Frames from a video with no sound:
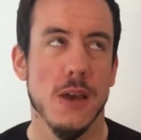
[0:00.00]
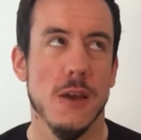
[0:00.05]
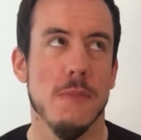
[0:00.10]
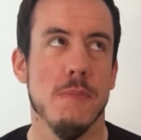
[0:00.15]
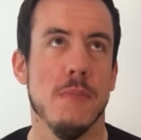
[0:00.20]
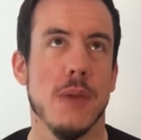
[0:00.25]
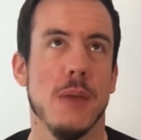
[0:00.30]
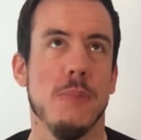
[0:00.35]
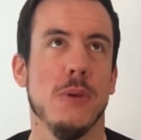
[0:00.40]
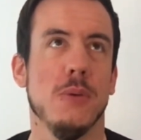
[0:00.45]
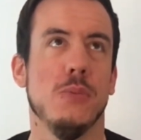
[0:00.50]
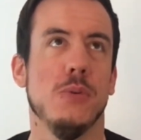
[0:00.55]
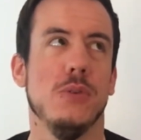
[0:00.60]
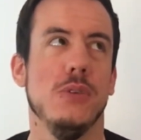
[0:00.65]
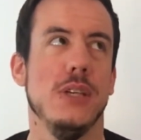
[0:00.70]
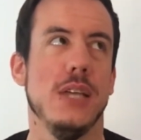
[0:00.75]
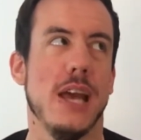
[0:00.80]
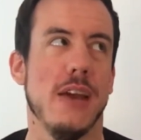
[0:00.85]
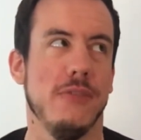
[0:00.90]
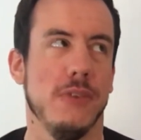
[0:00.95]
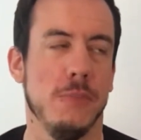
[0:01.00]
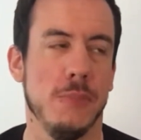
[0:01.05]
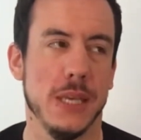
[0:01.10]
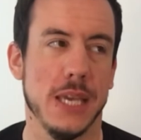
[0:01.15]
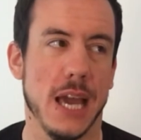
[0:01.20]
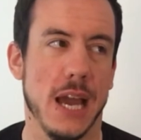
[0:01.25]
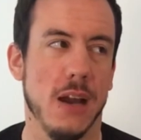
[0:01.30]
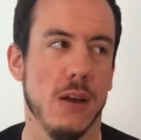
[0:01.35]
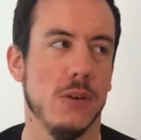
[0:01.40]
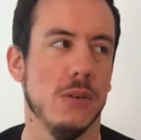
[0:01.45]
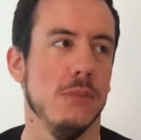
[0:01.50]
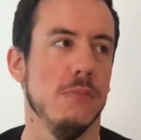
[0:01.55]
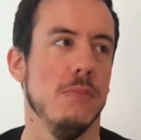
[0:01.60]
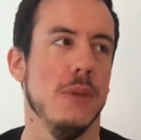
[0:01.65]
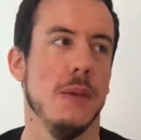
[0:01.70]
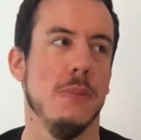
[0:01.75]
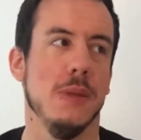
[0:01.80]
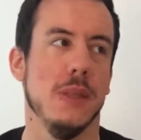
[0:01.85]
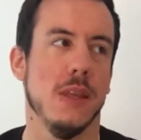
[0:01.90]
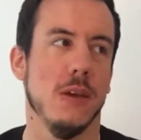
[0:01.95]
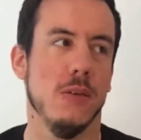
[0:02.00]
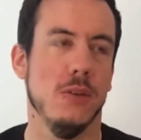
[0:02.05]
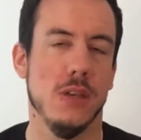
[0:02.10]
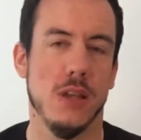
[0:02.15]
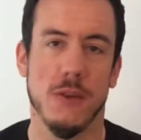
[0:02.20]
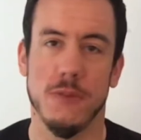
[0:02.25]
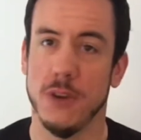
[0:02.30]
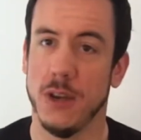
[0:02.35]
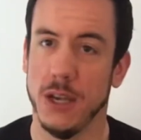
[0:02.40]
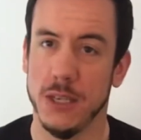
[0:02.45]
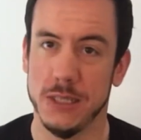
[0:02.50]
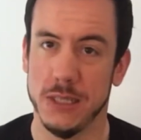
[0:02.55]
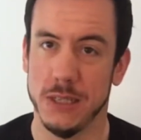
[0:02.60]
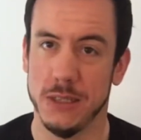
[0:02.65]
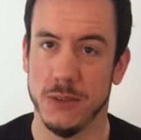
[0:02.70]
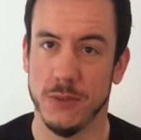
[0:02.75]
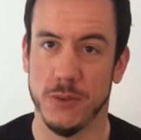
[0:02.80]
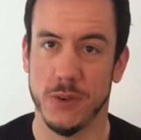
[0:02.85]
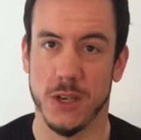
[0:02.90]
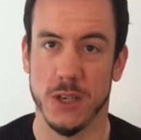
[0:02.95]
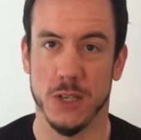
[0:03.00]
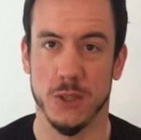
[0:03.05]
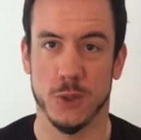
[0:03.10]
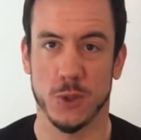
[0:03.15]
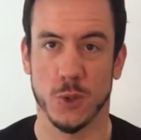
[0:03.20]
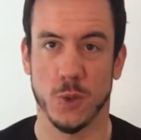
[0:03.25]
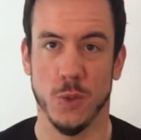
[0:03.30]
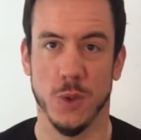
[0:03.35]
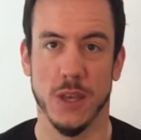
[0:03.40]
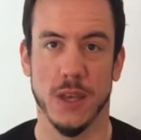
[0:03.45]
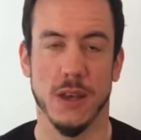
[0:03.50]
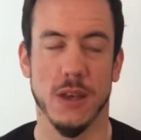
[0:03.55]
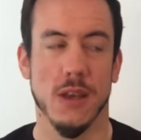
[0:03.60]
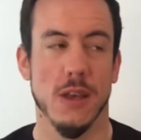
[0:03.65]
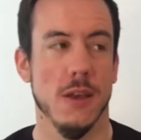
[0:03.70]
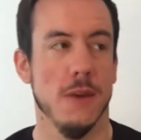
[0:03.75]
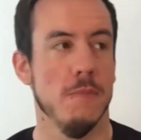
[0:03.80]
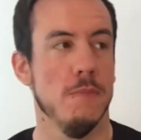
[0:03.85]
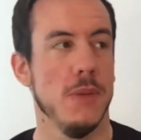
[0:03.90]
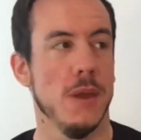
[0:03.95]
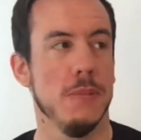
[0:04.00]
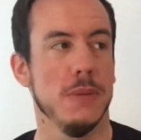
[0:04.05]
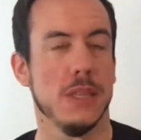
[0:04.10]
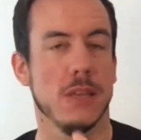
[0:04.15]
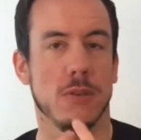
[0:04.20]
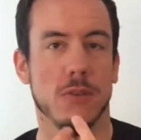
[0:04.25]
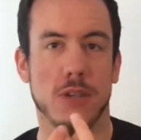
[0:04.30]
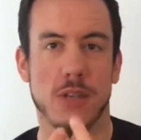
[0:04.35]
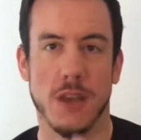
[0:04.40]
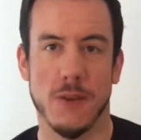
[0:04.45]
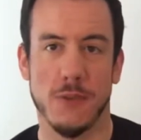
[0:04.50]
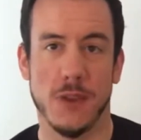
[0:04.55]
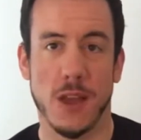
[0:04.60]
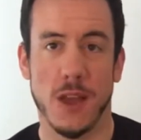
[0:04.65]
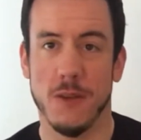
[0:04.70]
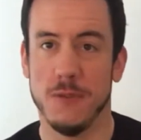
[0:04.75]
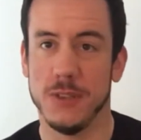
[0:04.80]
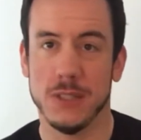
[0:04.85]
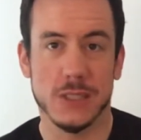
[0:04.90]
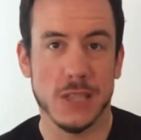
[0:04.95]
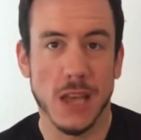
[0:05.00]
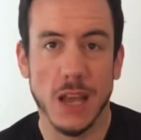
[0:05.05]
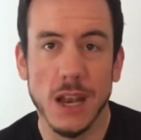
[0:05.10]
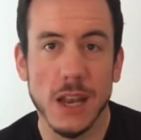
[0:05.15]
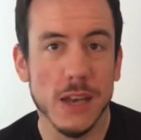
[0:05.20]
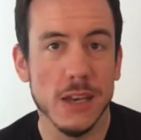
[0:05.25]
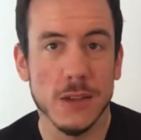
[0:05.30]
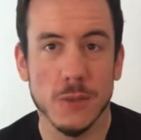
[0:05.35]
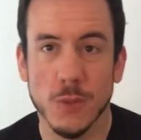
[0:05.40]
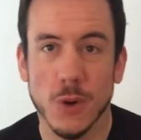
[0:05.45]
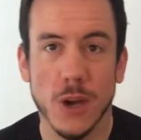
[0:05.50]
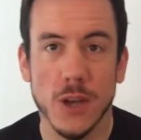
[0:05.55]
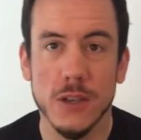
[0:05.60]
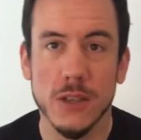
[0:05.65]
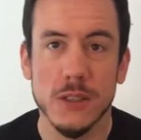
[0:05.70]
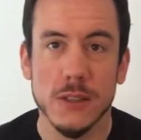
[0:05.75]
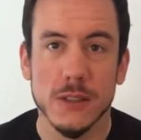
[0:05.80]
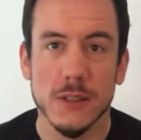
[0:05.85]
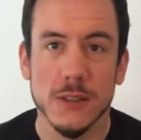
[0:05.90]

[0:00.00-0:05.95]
maybe will never be out, maybe they'll never identify as queer, maybe they'll never ever tell anyone.